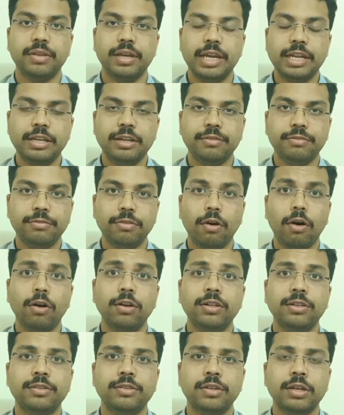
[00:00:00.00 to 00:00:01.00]
It
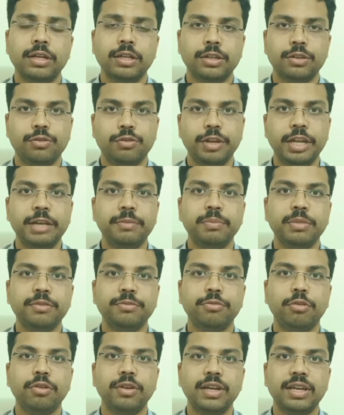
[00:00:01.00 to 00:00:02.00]
involves treatment
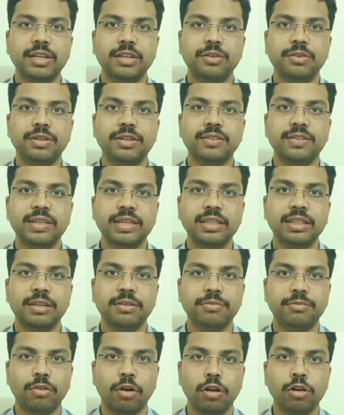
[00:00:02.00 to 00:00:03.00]
for increasing the
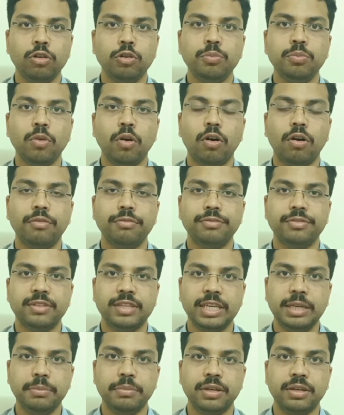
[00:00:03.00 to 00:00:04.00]
volume of
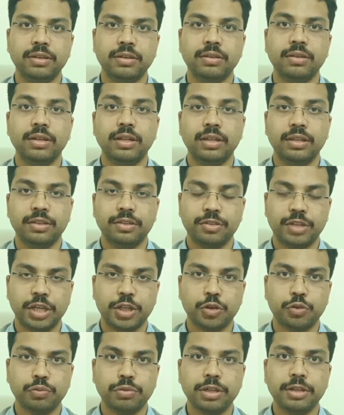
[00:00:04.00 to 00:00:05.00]
semen,
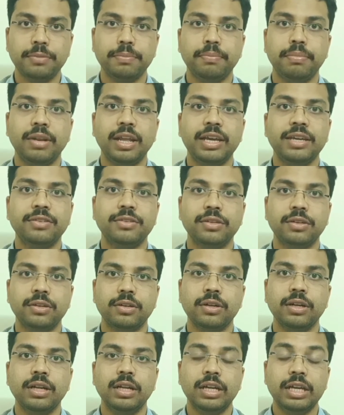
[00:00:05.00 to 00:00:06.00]
sexual
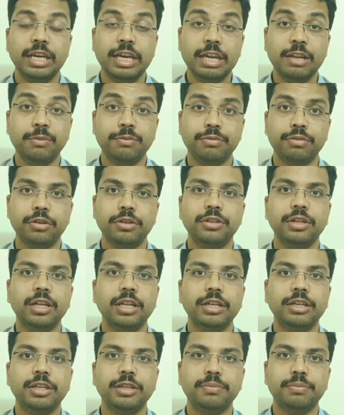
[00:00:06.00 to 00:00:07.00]
pleasure,
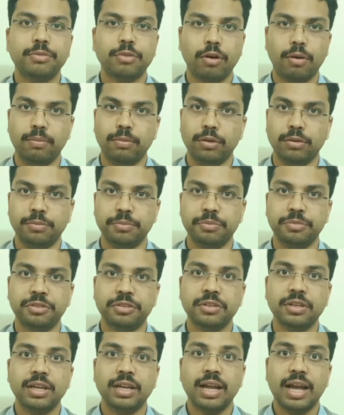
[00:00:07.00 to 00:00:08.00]
infertility
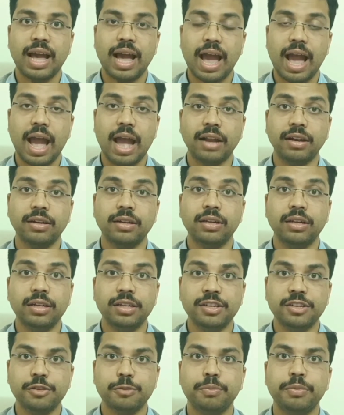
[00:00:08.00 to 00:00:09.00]
problems and
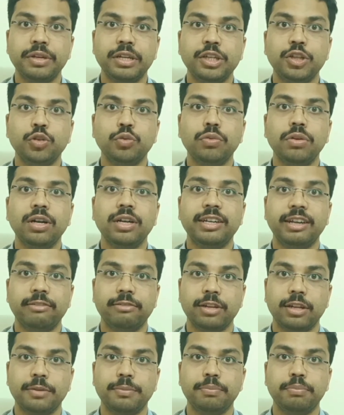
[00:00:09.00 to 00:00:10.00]
spiritual
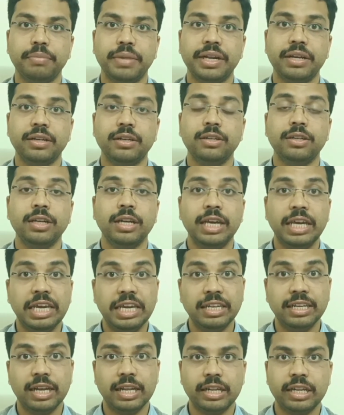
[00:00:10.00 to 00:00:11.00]
development in an